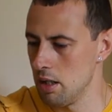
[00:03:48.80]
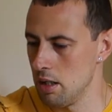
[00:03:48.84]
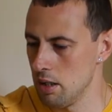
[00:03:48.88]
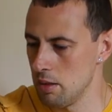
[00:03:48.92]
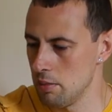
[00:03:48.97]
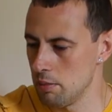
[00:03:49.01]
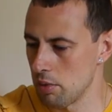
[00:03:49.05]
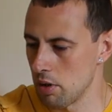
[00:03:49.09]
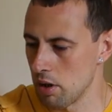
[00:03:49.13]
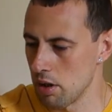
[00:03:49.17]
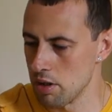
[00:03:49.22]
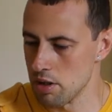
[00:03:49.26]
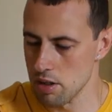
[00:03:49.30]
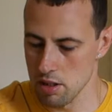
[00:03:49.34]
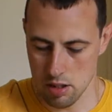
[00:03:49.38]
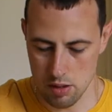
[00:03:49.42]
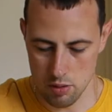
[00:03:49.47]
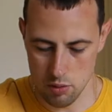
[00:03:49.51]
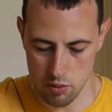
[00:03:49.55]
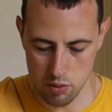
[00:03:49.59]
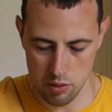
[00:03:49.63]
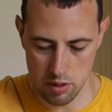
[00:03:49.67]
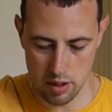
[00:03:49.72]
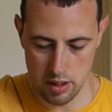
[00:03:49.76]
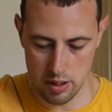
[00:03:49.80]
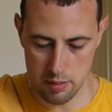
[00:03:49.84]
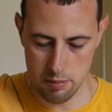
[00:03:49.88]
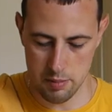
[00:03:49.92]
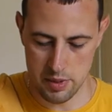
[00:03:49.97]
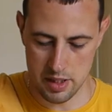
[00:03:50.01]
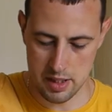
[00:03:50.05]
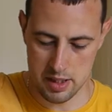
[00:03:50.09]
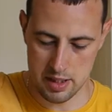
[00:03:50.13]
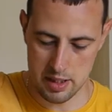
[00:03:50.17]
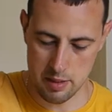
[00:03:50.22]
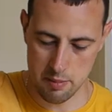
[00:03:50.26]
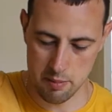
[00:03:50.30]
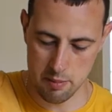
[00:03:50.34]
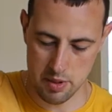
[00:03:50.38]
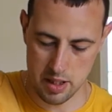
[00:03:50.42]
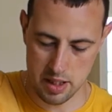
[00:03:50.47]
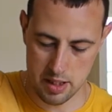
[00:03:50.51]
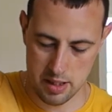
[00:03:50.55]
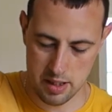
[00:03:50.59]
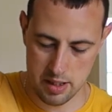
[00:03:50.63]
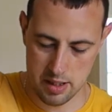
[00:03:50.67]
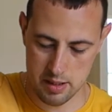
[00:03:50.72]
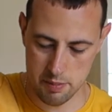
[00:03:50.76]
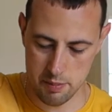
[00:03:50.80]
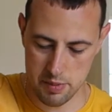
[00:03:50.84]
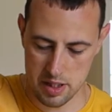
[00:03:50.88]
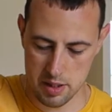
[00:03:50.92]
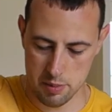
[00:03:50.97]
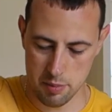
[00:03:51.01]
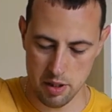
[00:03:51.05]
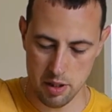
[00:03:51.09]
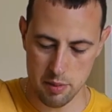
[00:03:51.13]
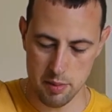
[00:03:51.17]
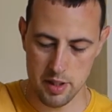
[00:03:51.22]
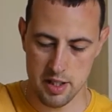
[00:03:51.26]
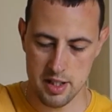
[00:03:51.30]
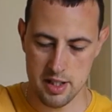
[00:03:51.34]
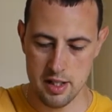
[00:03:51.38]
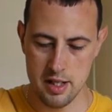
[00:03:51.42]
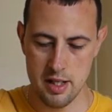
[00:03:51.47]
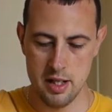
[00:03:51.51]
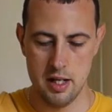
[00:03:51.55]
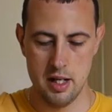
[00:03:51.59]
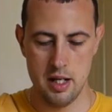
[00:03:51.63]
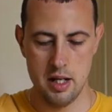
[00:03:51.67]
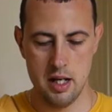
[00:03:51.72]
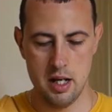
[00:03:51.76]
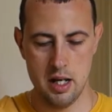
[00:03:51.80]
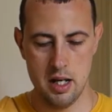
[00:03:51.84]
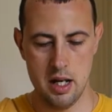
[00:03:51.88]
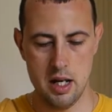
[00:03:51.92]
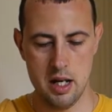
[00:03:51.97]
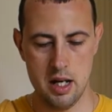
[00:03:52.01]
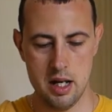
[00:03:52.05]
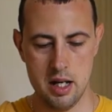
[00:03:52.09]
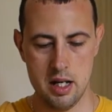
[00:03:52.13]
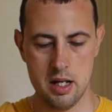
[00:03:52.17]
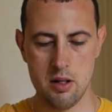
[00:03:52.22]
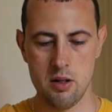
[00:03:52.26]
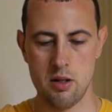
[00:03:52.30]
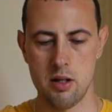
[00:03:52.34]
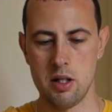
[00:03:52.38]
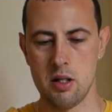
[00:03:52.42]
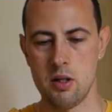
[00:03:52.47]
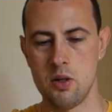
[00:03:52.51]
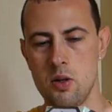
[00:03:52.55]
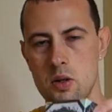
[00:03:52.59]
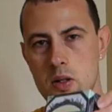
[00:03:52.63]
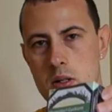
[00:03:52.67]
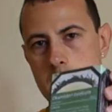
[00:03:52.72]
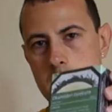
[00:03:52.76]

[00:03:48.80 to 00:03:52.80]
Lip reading: But I just ordered it bits by bits, and I got